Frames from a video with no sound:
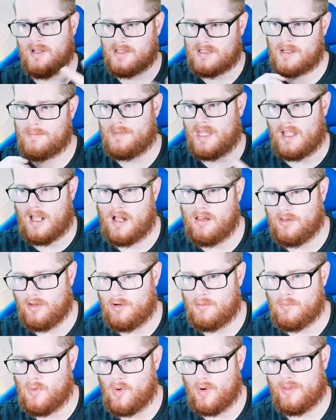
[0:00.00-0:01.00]
something a
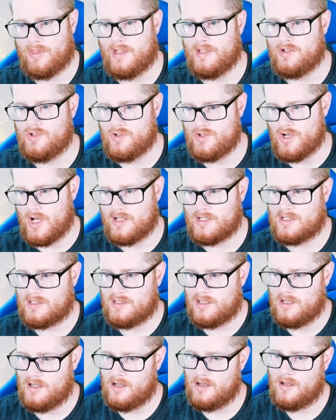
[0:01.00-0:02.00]
little more than
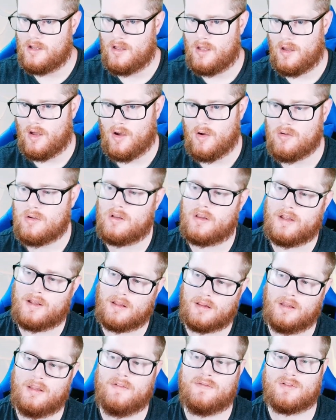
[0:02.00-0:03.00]
just the
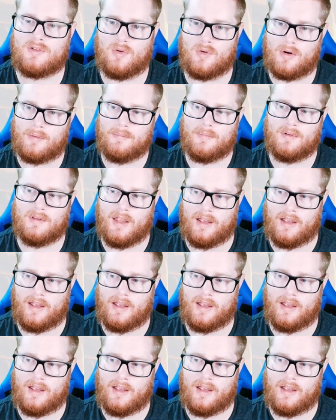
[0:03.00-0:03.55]
click Leaf Storm.